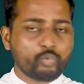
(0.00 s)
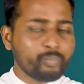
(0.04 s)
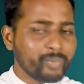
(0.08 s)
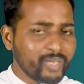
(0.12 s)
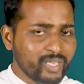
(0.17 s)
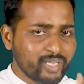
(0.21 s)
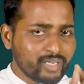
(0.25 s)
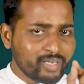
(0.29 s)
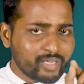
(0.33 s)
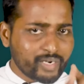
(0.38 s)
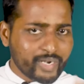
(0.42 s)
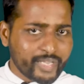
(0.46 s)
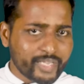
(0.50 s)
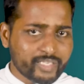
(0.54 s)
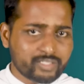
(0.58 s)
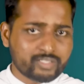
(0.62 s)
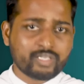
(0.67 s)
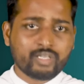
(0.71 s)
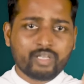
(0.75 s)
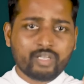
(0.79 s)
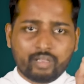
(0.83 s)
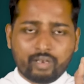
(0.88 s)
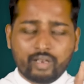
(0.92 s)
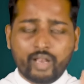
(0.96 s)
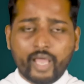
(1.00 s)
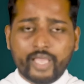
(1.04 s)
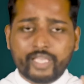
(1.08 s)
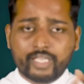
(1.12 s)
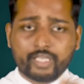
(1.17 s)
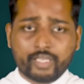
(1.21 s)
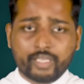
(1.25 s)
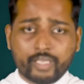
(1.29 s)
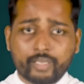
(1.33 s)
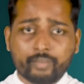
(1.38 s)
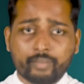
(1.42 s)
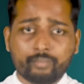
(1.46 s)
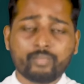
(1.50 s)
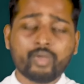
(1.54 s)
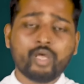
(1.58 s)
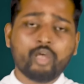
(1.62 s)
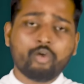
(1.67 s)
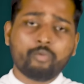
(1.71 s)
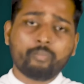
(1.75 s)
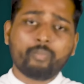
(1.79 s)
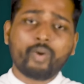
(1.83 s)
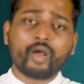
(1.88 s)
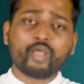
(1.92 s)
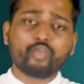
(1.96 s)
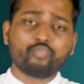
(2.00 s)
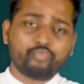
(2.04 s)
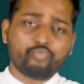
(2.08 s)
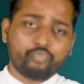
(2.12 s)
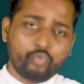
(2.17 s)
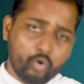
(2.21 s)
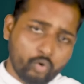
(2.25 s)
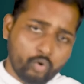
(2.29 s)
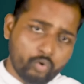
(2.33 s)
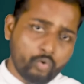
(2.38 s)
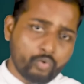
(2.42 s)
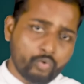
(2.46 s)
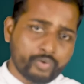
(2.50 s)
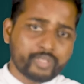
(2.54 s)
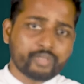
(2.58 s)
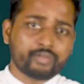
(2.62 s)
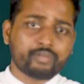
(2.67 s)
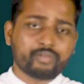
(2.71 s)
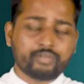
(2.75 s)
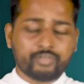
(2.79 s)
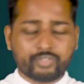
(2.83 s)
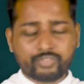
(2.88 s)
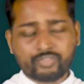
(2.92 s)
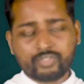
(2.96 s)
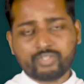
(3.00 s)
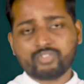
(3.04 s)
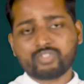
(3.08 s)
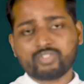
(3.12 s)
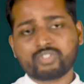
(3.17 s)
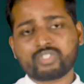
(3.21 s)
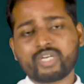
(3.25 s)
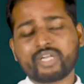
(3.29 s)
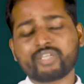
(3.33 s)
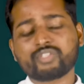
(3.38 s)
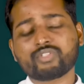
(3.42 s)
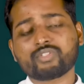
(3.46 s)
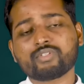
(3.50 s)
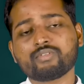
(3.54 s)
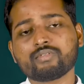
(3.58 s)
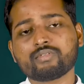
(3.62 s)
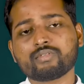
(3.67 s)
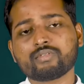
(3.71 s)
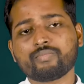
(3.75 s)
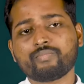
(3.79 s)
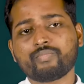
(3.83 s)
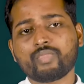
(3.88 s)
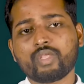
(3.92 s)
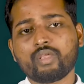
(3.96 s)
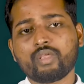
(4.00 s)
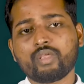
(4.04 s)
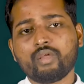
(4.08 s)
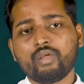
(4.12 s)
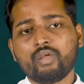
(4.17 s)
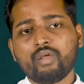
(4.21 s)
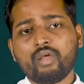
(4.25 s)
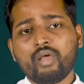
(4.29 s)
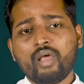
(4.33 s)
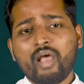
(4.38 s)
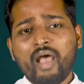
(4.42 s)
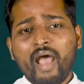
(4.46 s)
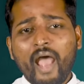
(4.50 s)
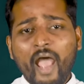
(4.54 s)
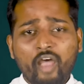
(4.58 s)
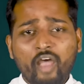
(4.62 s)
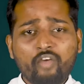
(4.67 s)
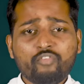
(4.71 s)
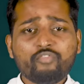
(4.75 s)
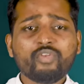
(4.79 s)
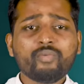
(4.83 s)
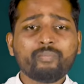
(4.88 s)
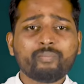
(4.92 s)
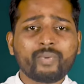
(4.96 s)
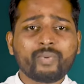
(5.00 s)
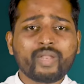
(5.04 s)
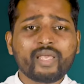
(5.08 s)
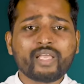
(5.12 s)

to be great like Him by following His instructions? Have we